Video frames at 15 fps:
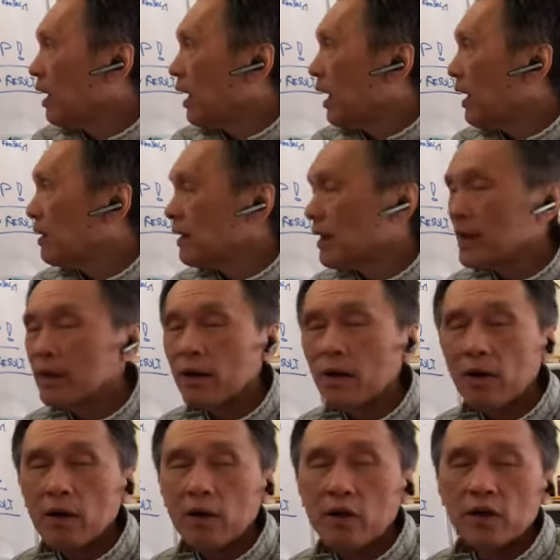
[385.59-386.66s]
And then,
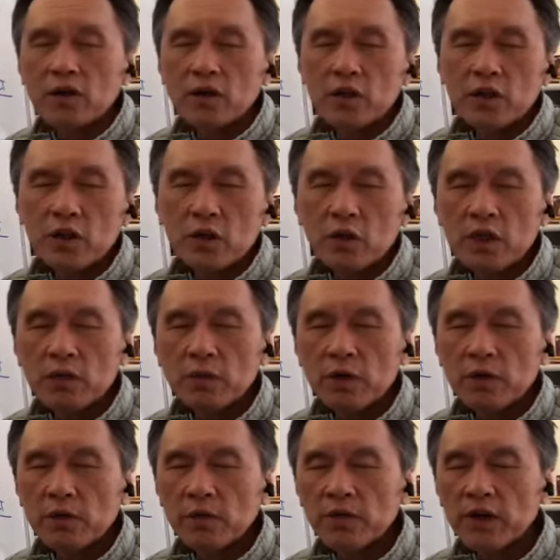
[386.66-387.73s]
or,
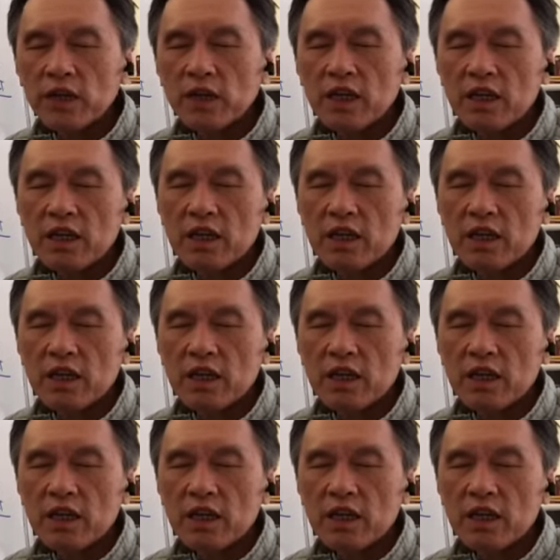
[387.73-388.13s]
even further,